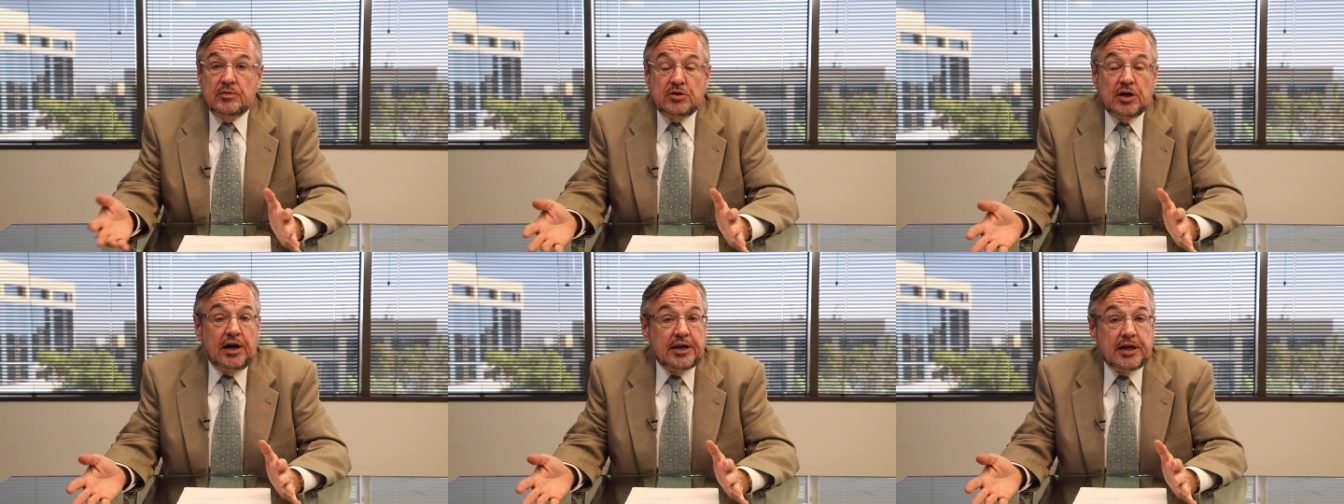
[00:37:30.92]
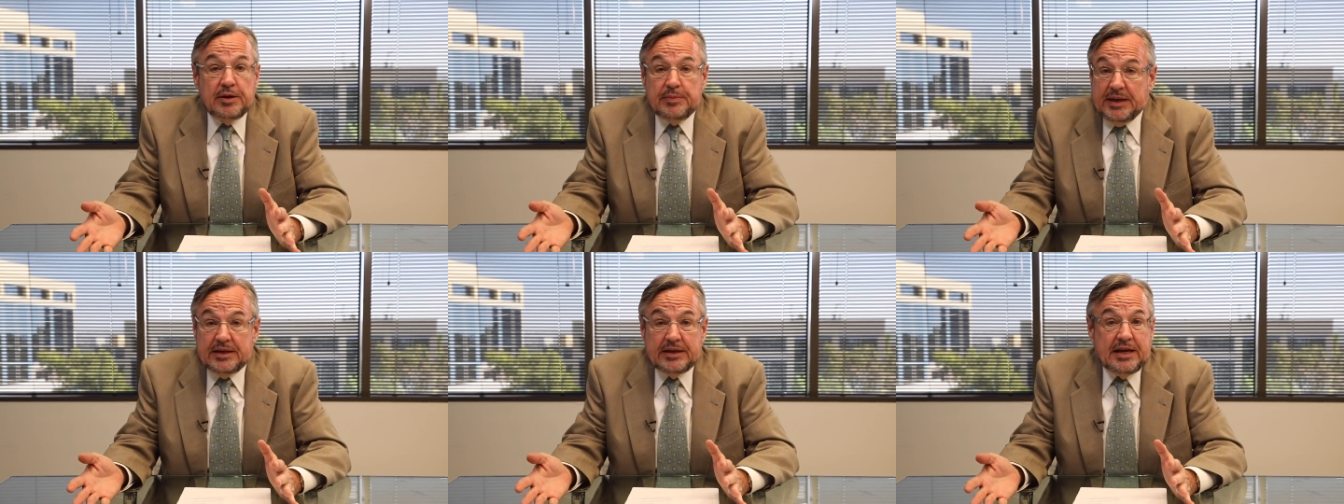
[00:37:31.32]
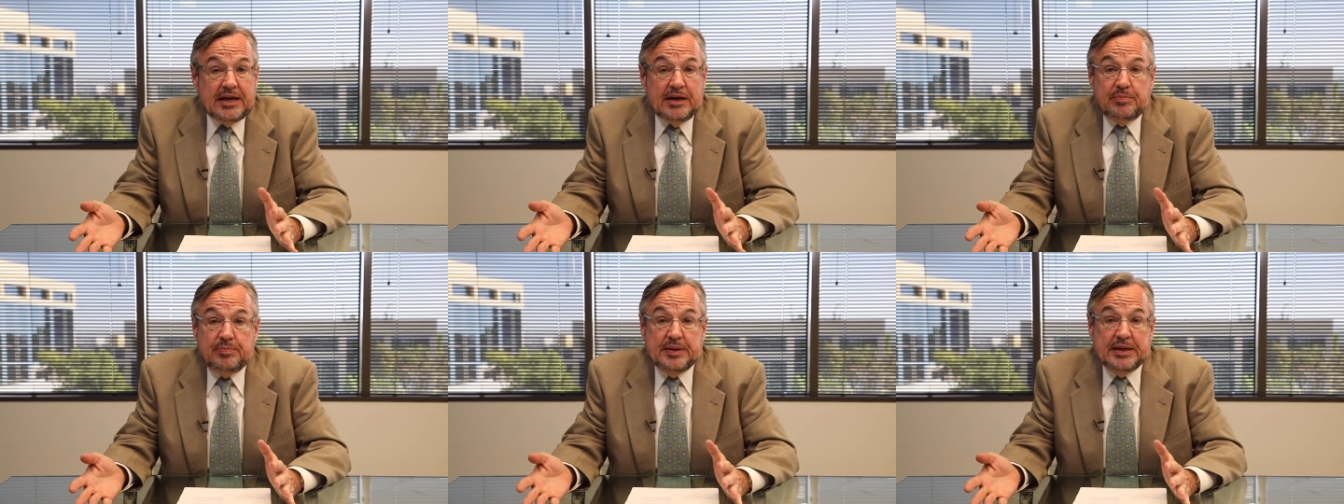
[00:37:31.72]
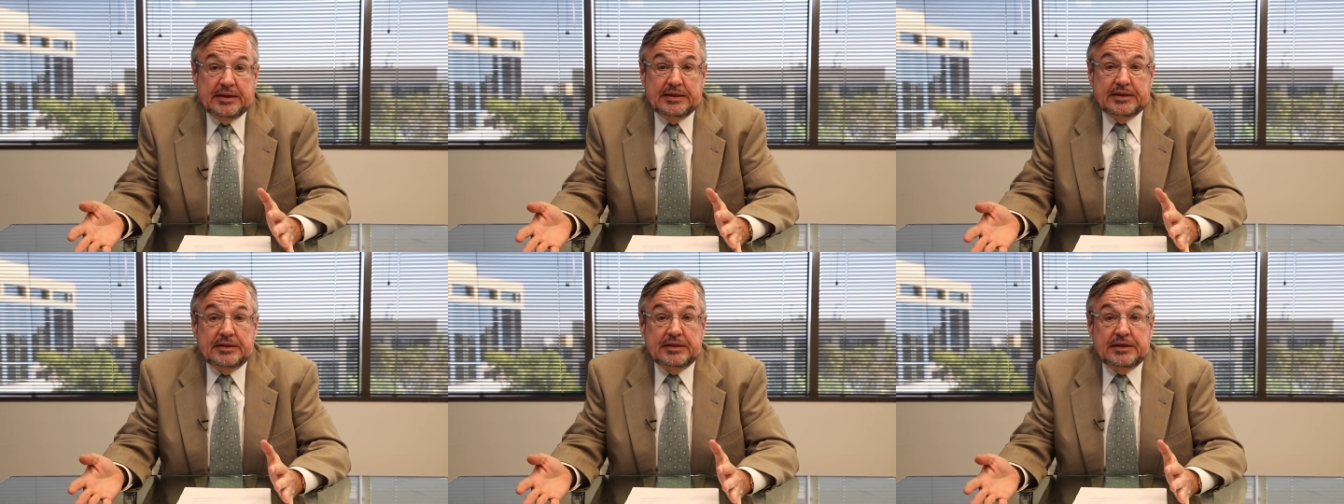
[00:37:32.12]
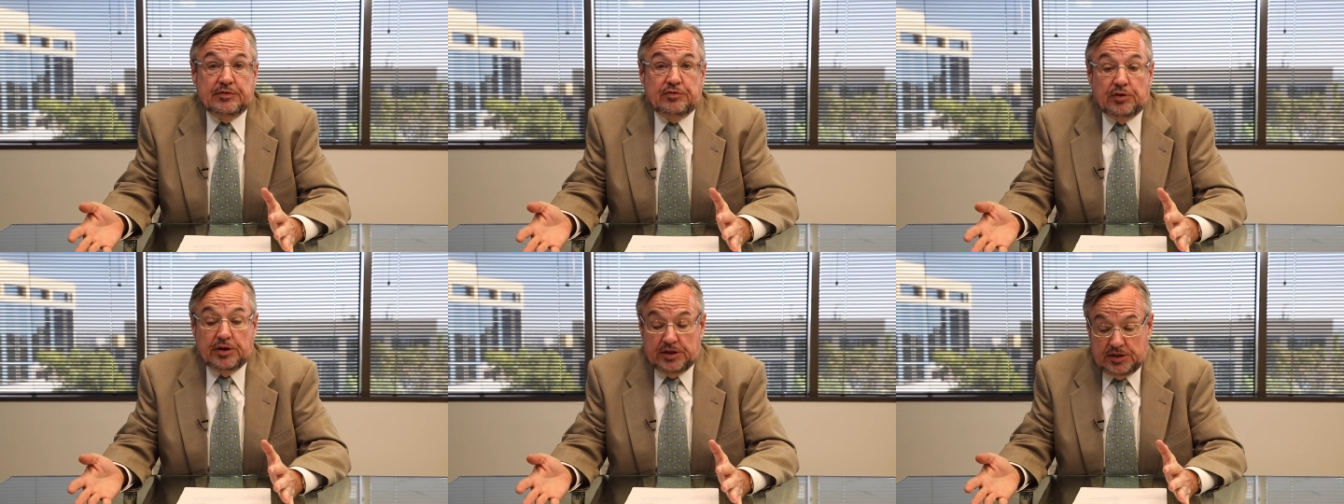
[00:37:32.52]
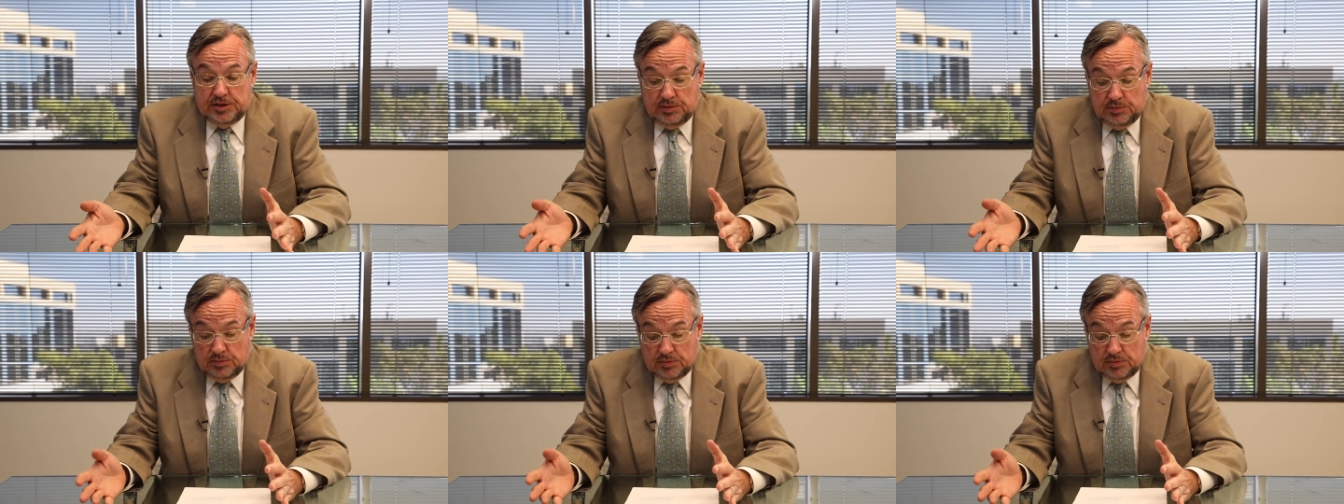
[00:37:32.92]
document can't be a little different.